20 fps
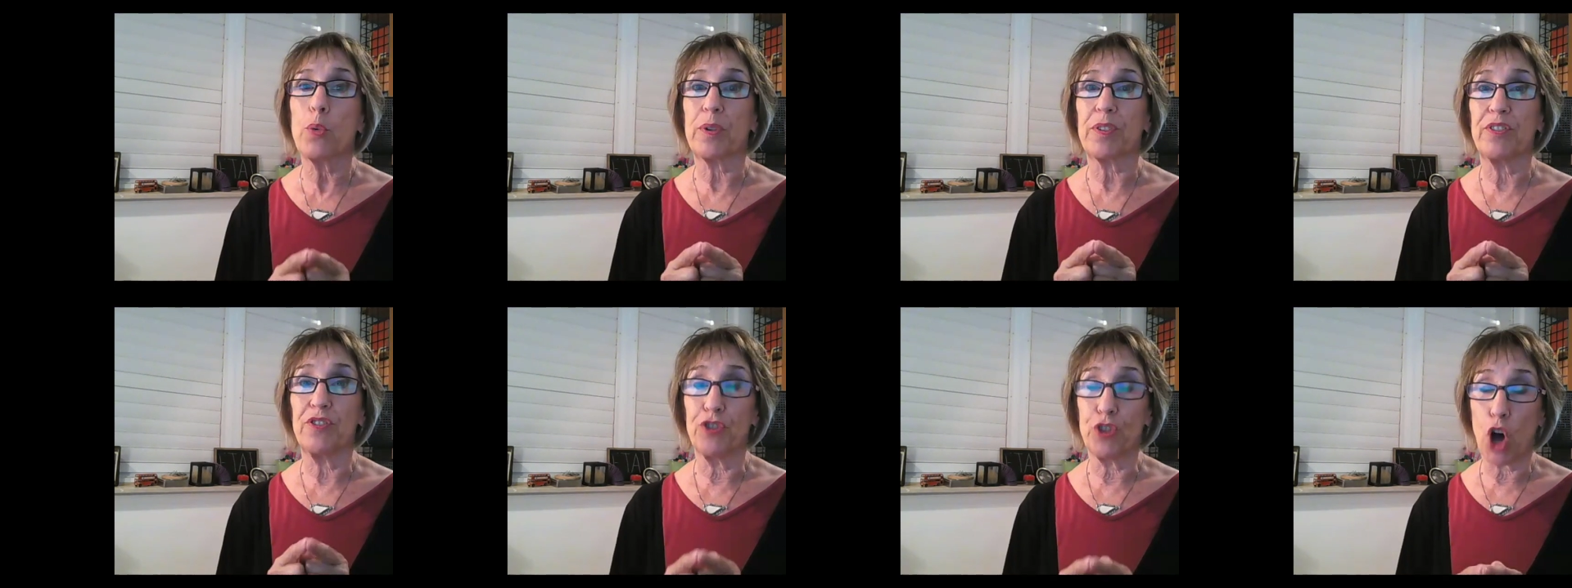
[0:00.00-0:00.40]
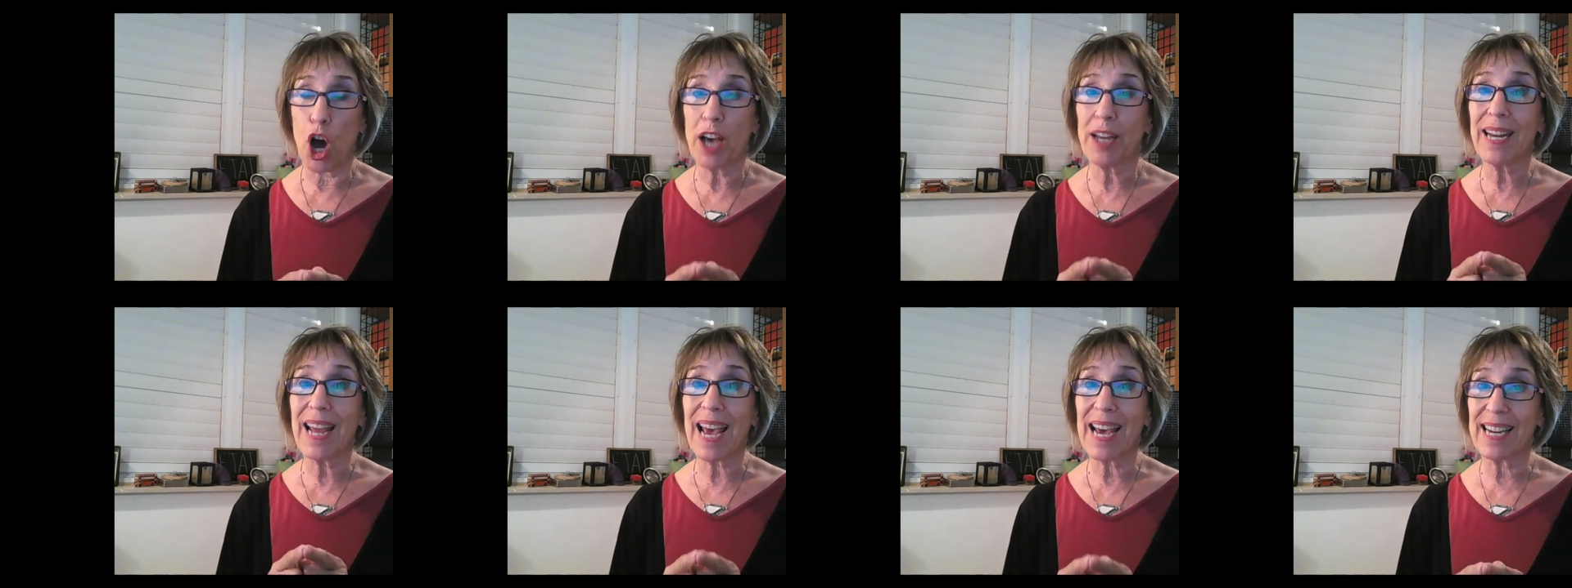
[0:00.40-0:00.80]
with
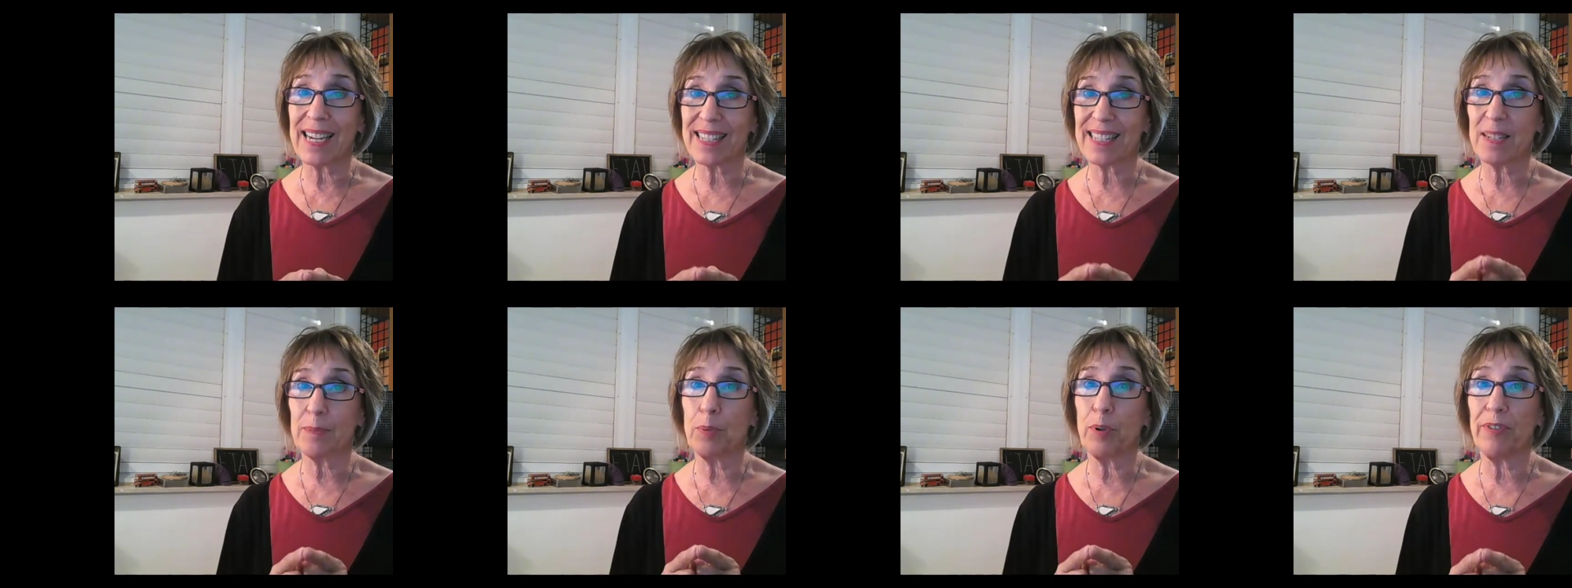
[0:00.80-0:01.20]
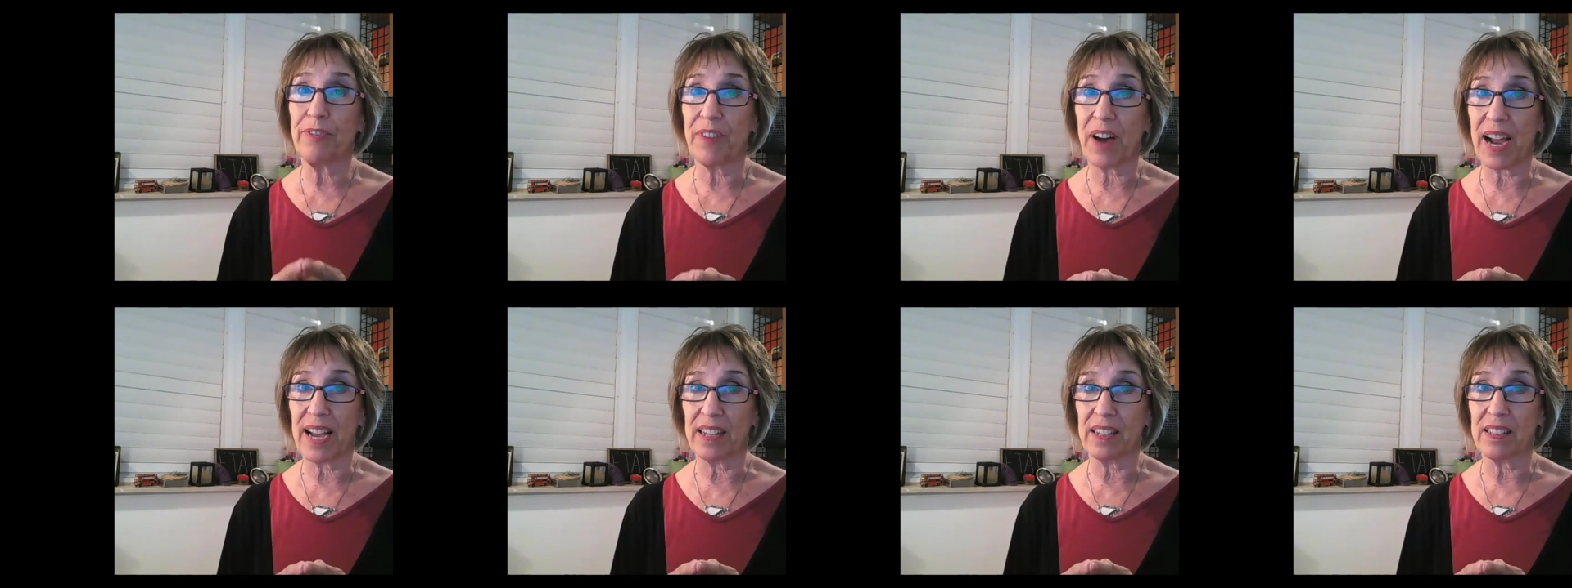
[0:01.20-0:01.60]
non-editable
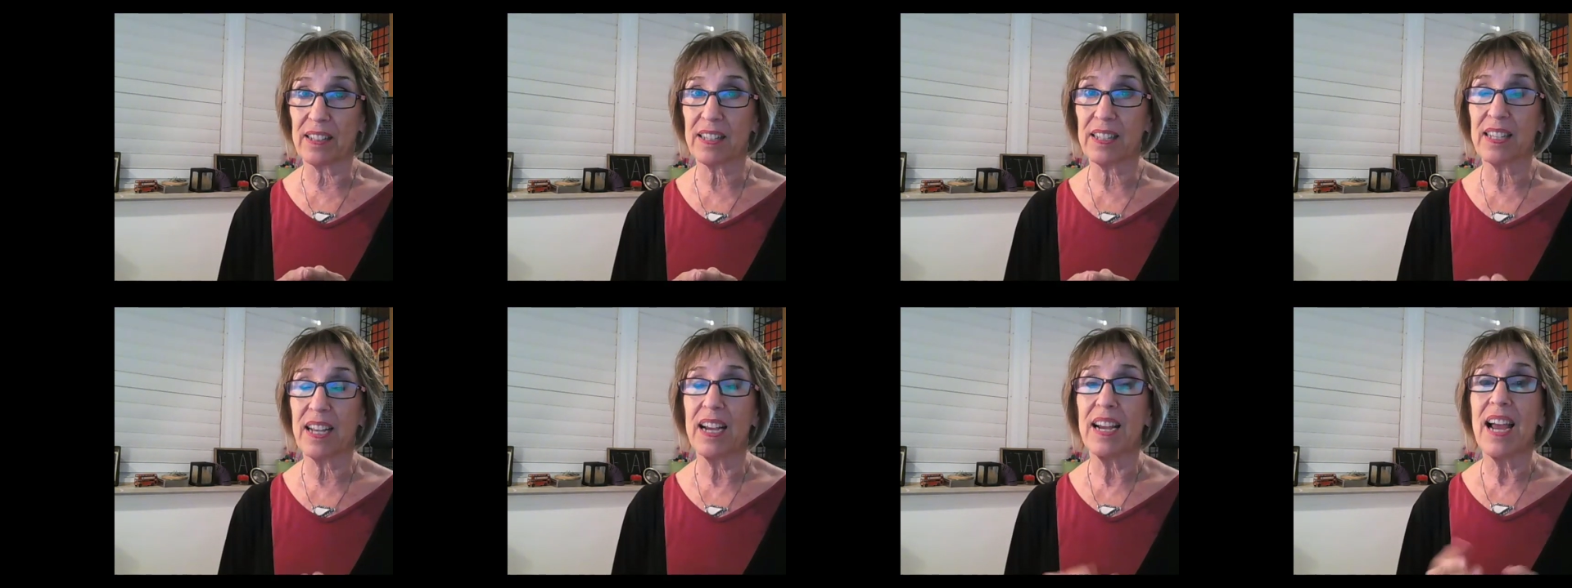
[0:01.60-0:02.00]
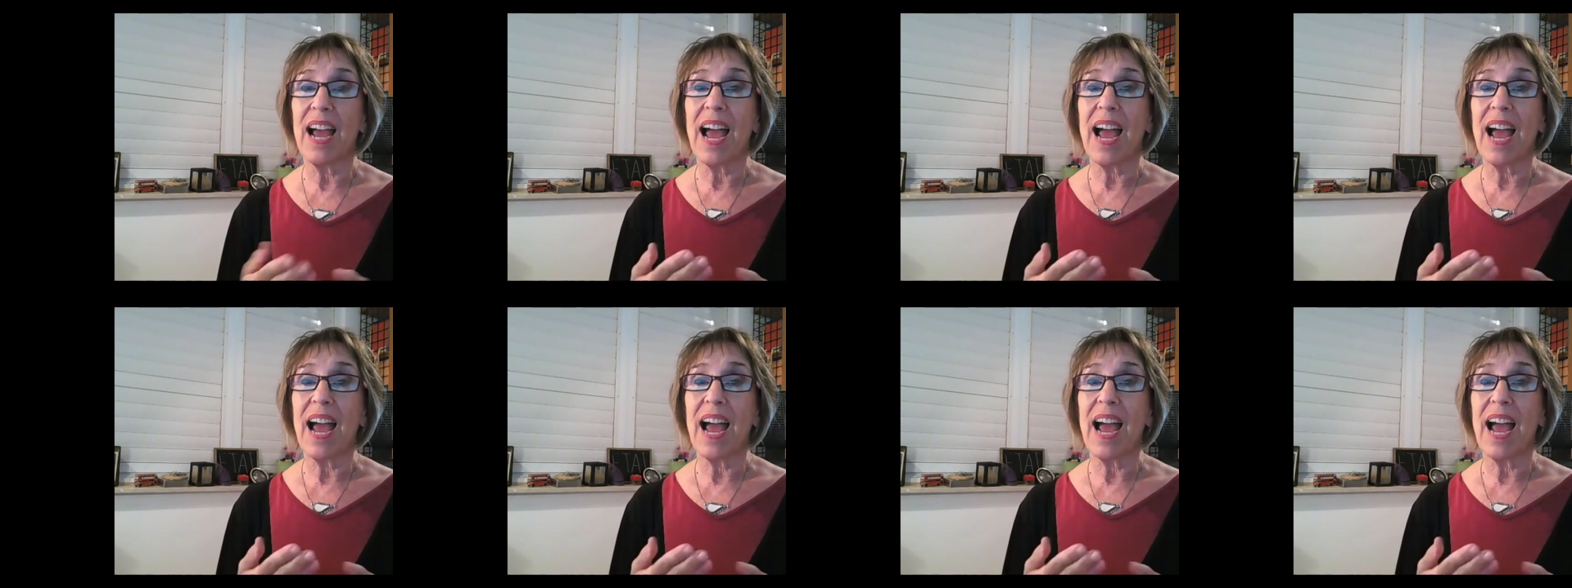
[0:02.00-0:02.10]
files,